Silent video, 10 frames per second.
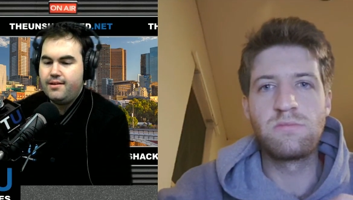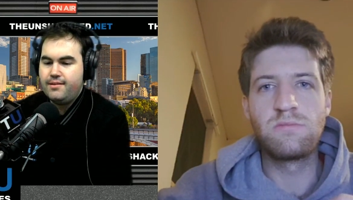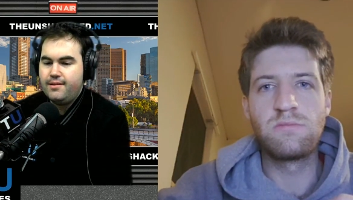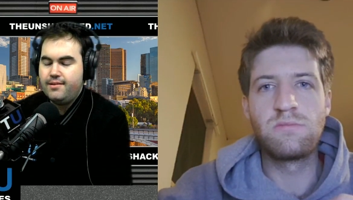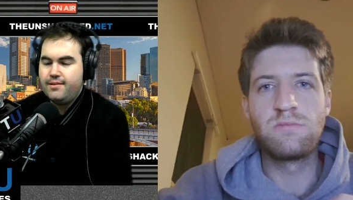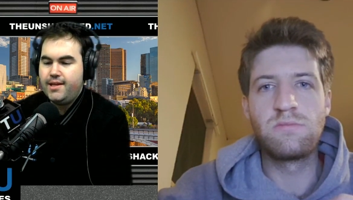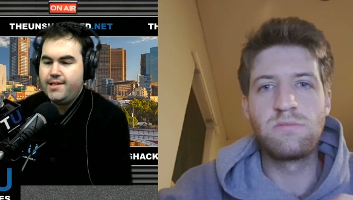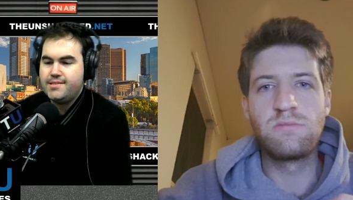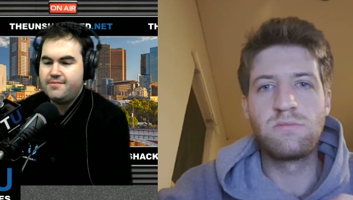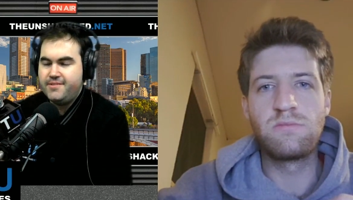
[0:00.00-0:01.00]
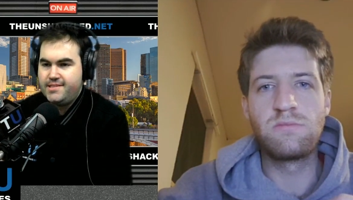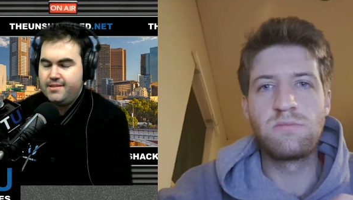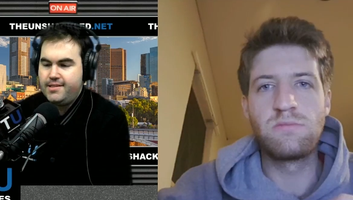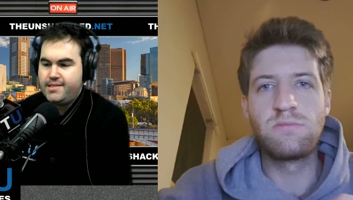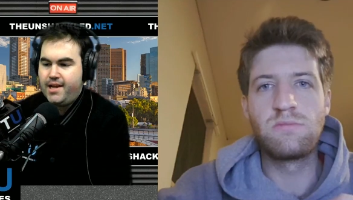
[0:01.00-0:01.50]
Speaker 1: these
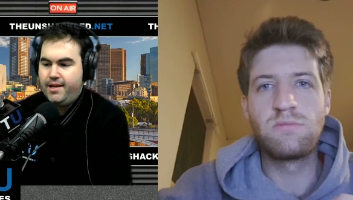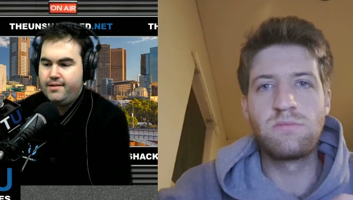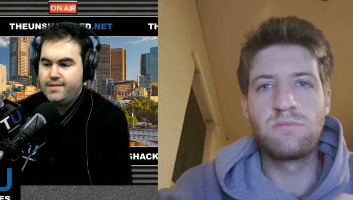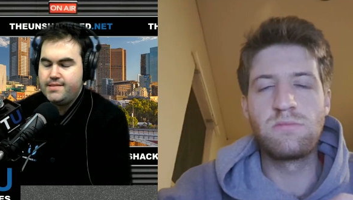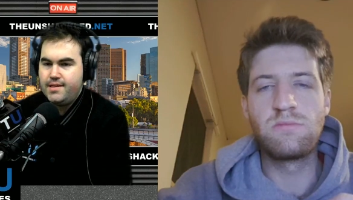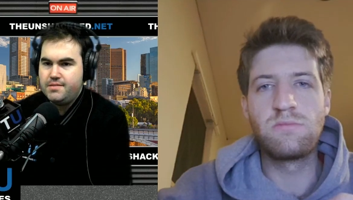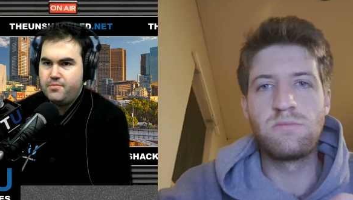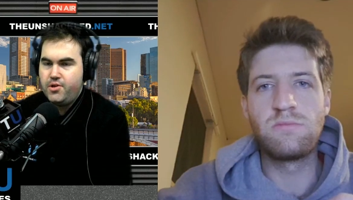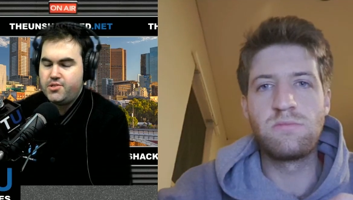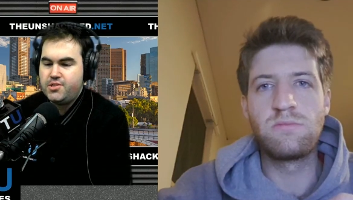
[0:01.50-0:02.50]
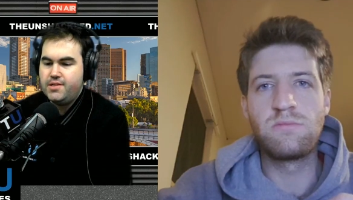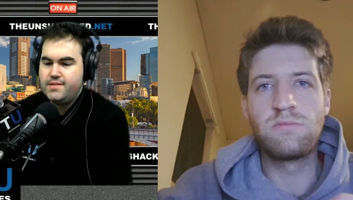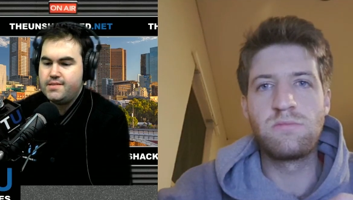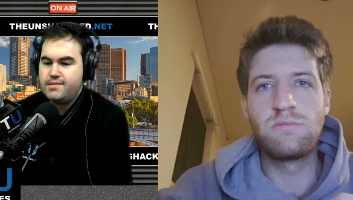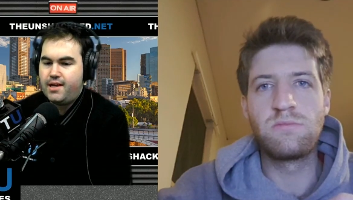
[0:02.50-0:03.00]
facilitators, these merchants,
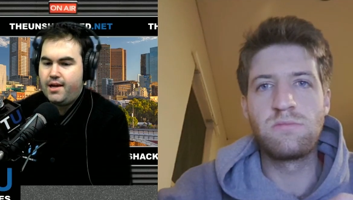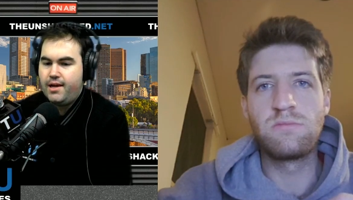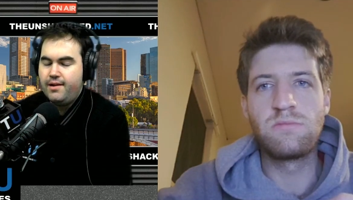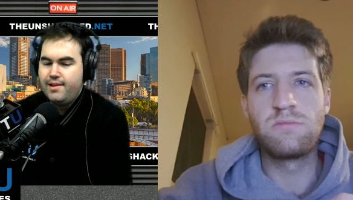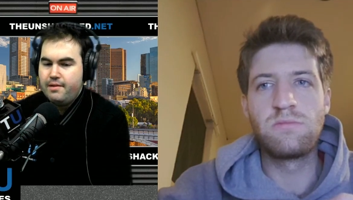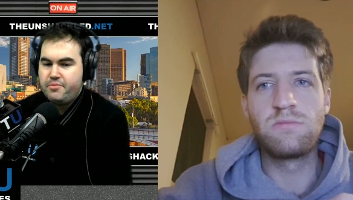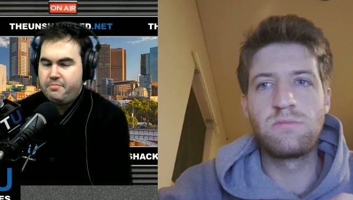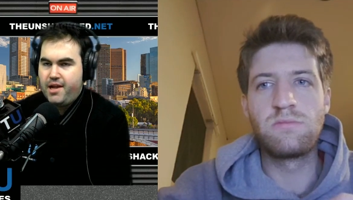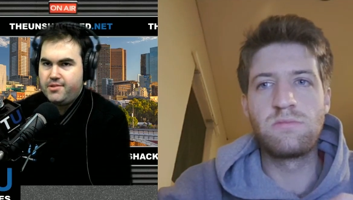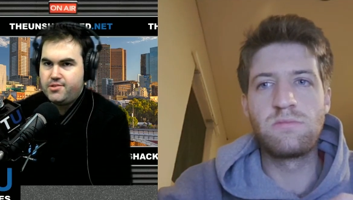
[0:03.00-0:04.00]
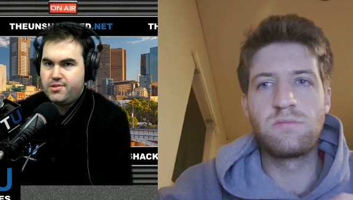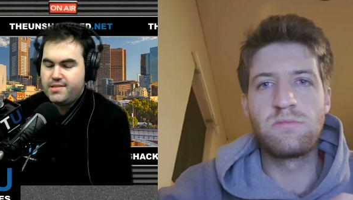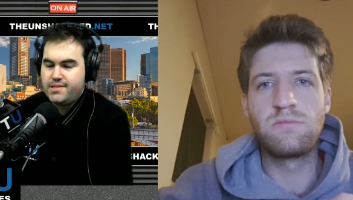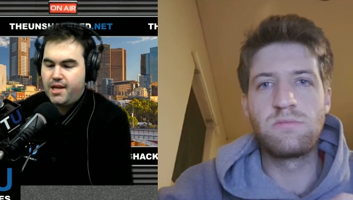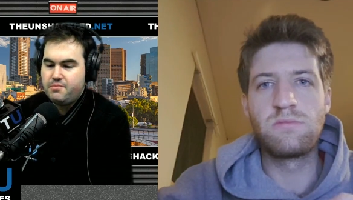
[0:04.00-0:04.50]
are prepared to do the
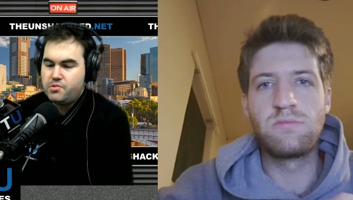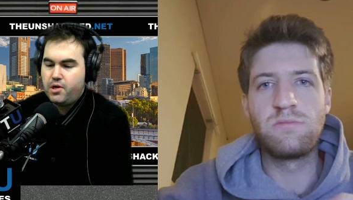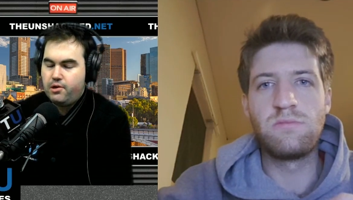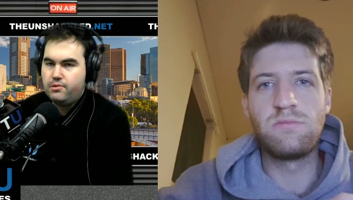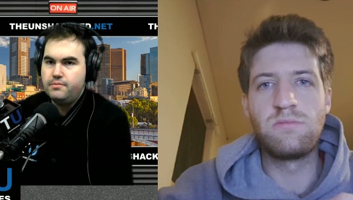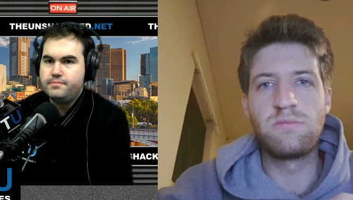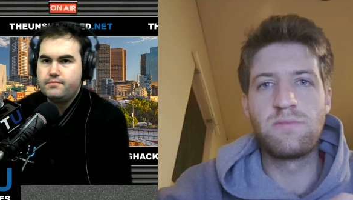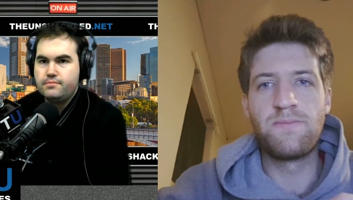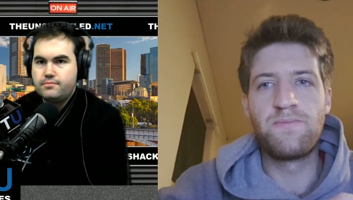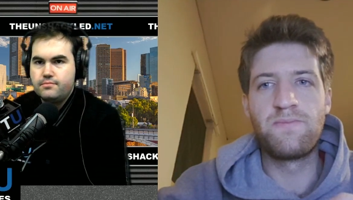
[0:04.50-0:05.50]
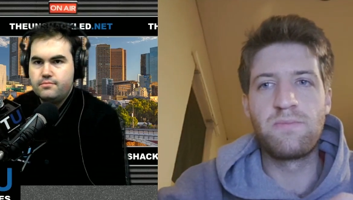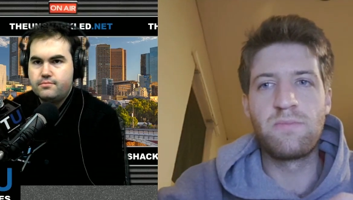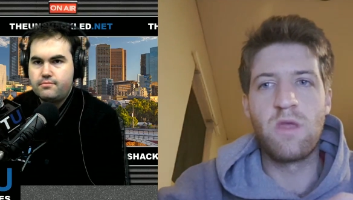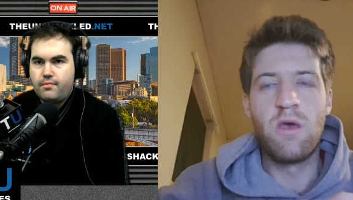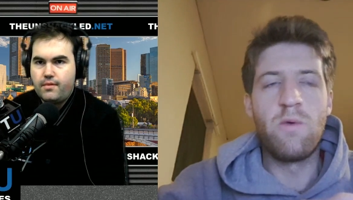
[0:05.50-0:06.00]
same as well.
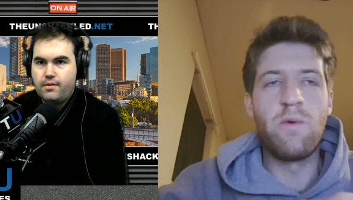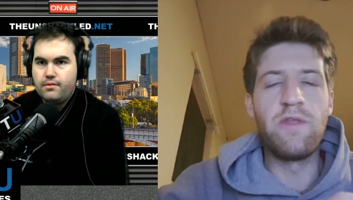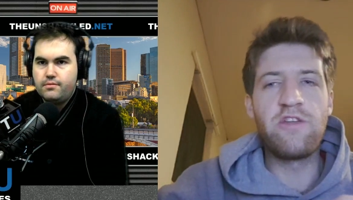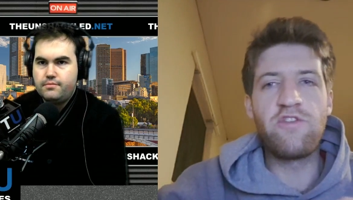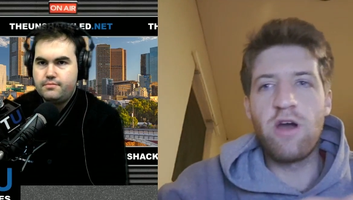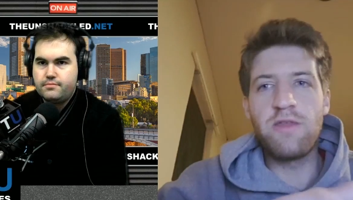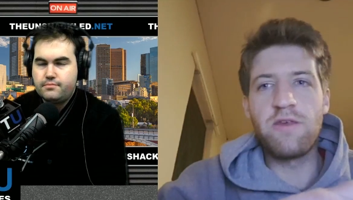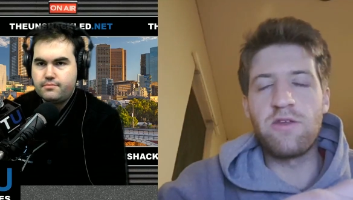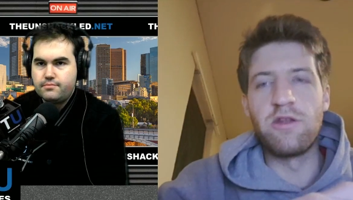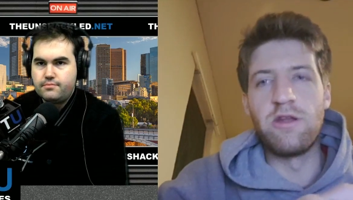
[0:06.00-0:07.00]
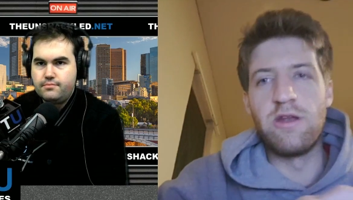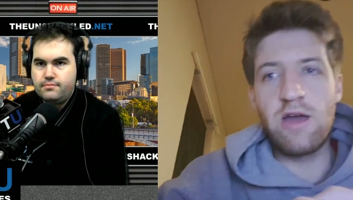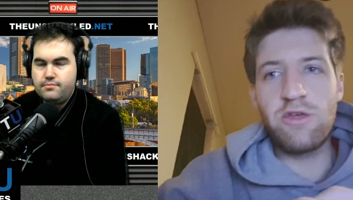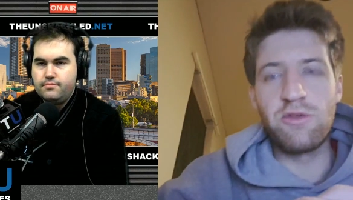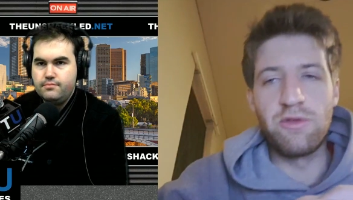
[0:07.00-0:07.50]
Speaker 2: Well, they tried this on a
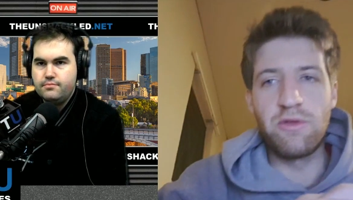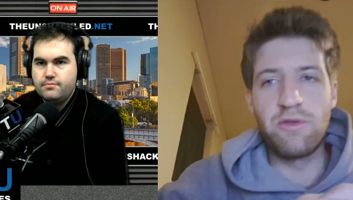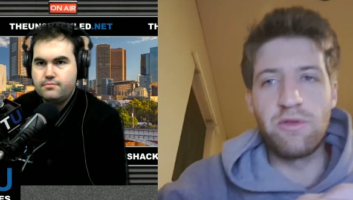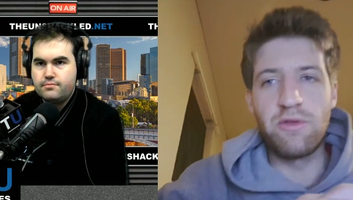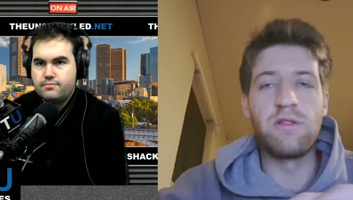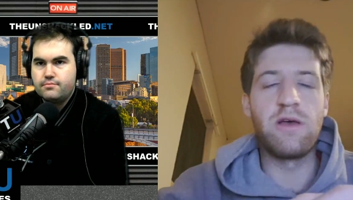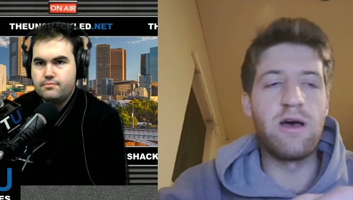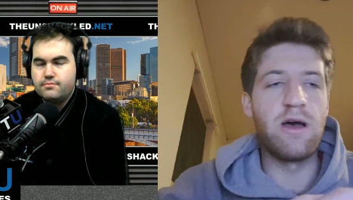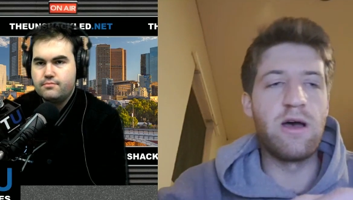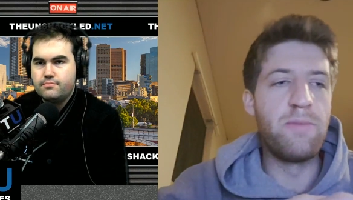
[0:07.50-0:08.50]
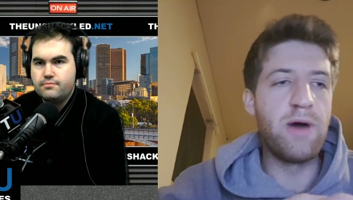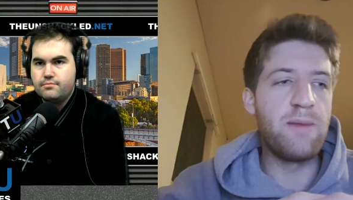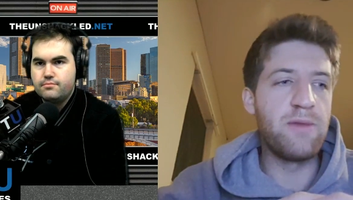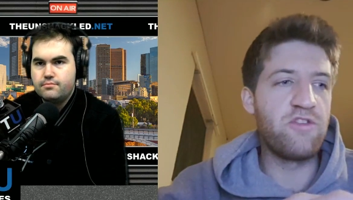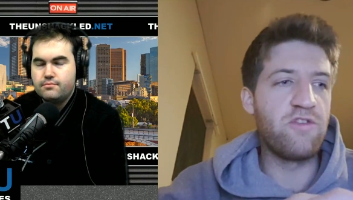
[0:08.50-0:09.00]
national level. Uh,
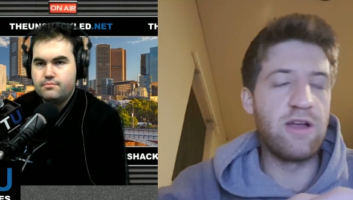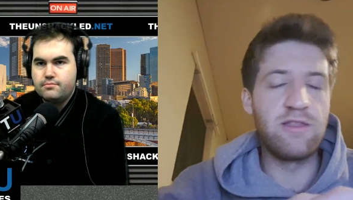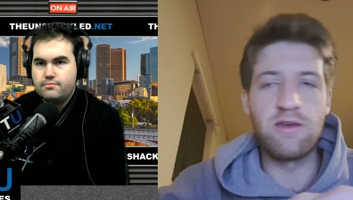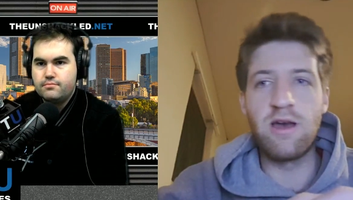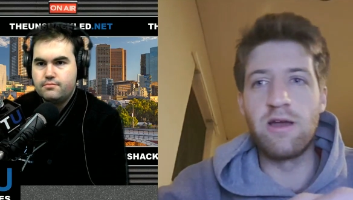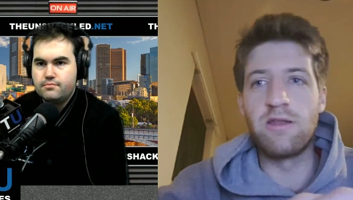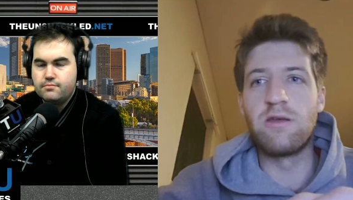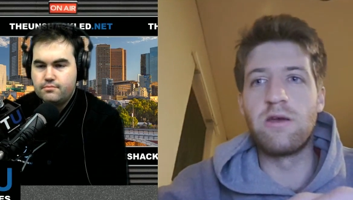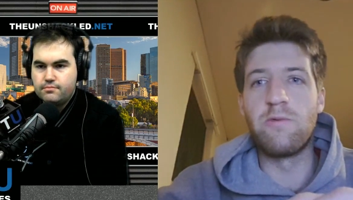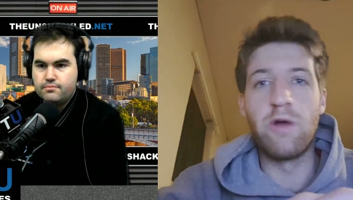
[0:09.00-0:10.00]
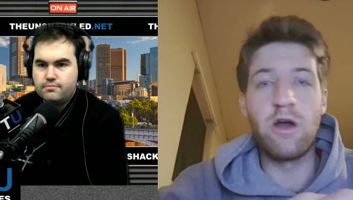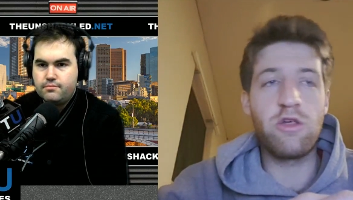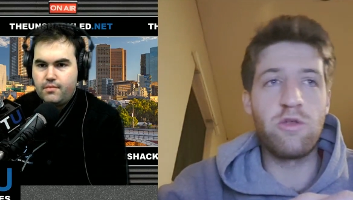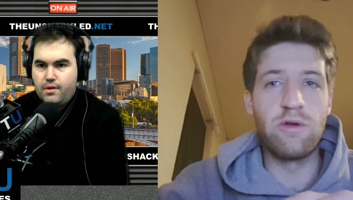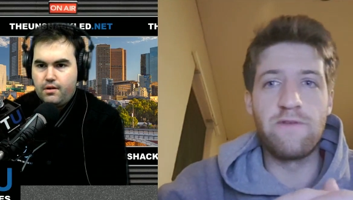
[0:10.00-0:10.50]
Obama tried to cut uh, Russia
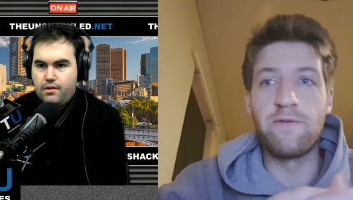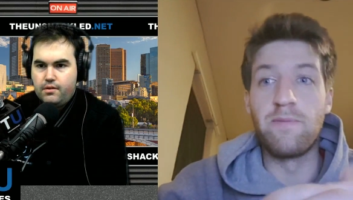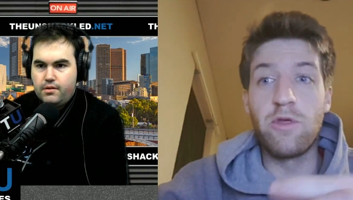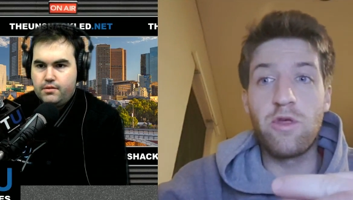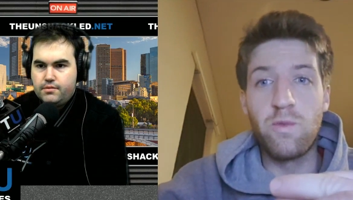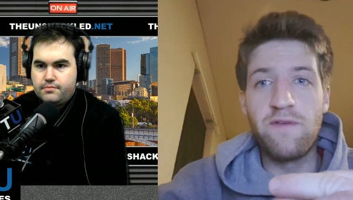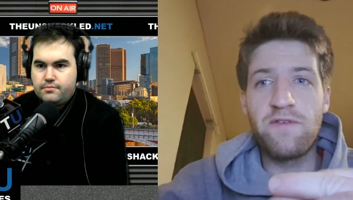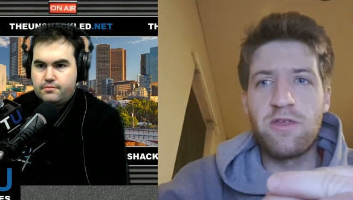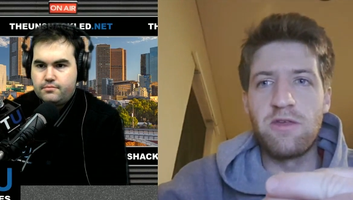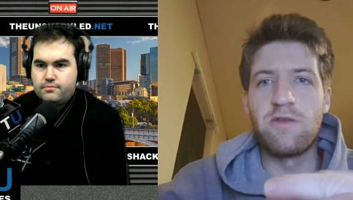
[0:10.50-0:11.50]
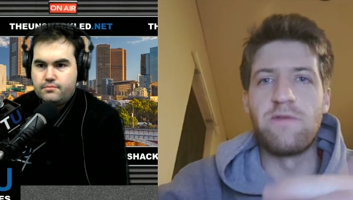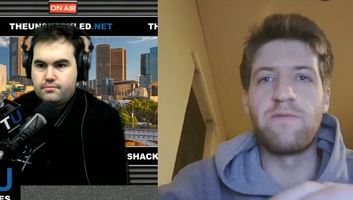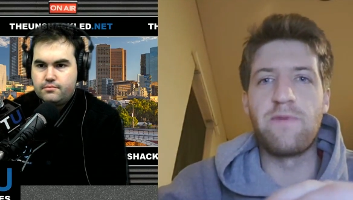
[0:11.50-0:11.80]
off from the SWIFT system, from the